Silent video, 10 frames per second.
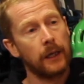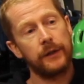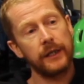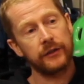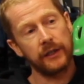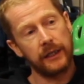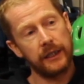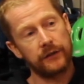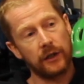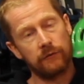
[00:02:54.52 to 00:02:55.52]
this
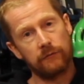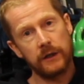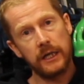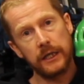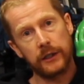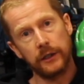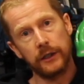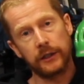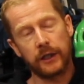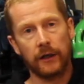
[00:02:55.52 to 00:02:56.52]
is a really
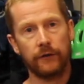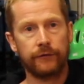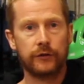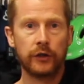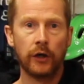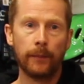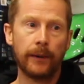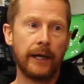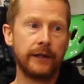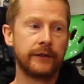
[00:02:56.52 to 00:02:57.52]
good kind of top
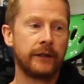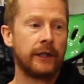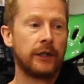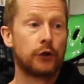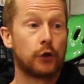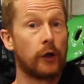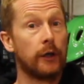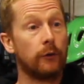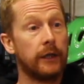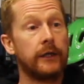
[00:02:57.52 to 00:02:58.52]
end
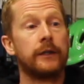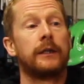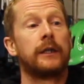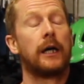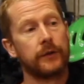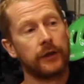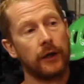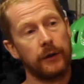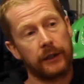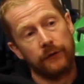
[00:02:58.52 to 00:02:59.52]
trail lid. So
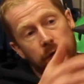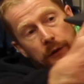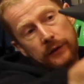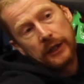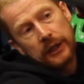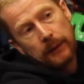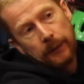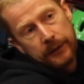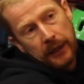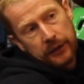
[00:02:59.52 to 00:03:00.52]
it gives you a decent
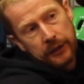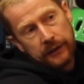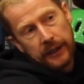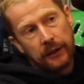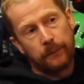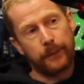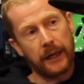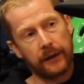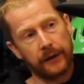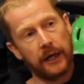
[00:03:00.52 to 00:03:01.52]
amount of protection down the
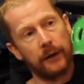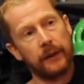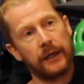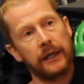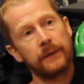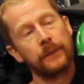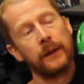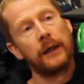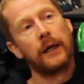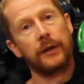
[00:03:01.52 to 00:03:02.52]
back of the helmet there,
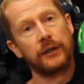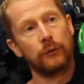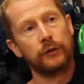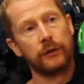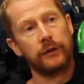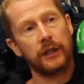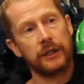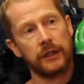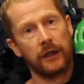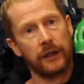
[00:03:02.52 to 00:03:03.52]
but it's also
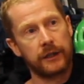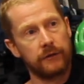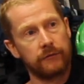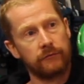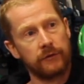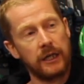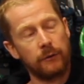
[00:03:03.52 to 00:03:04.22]
nice and light, really